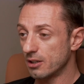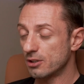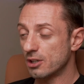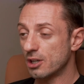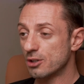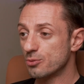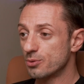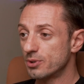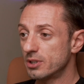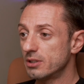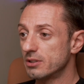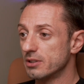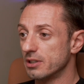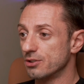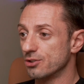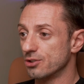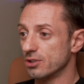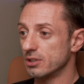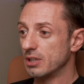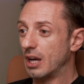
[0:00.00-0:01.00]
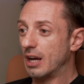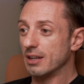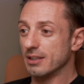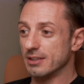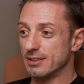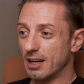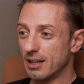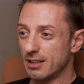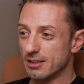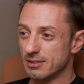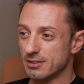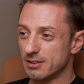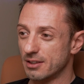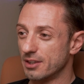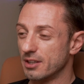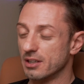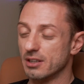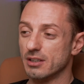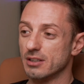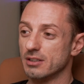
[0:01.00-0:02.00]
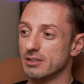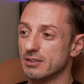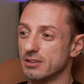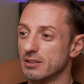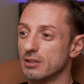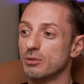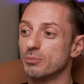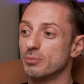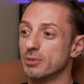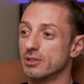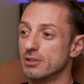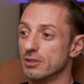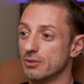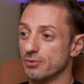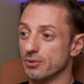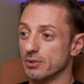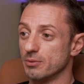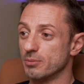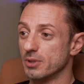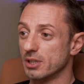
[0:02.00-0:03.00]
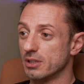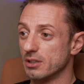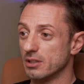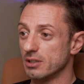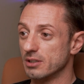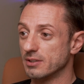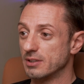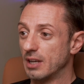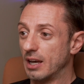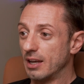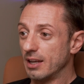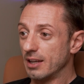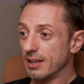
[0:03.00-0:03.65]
on Unreal Engine, that thing is a little bit different because